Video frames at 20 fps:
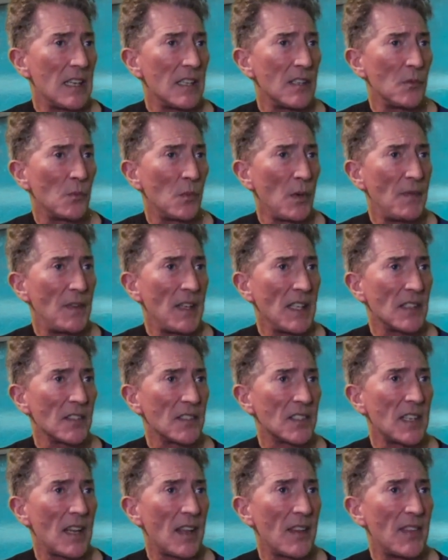
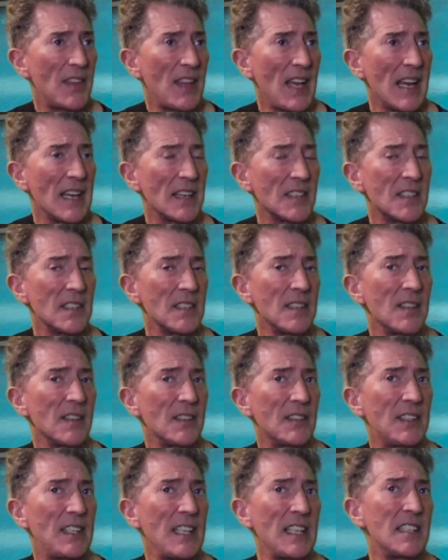reveals that
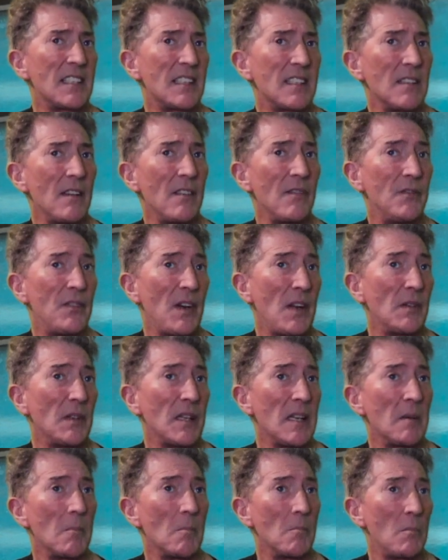this
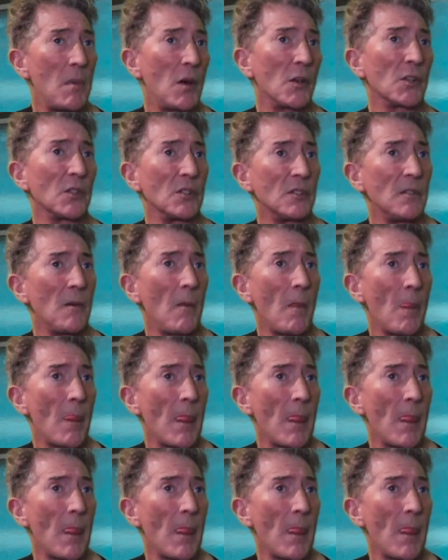very model